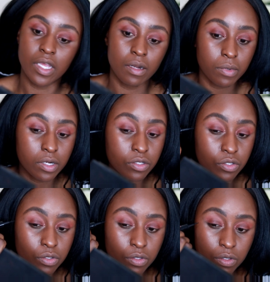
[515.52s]
I'm gonna
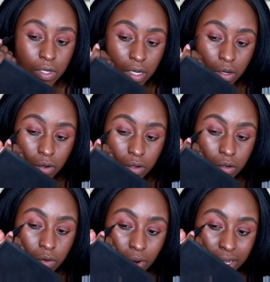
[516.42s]
do
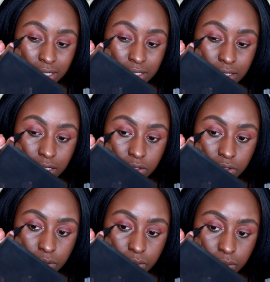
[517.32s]
quite a
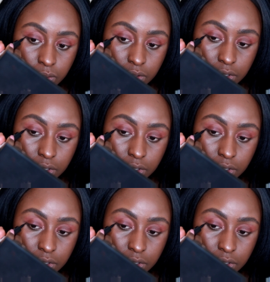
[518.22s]
subtle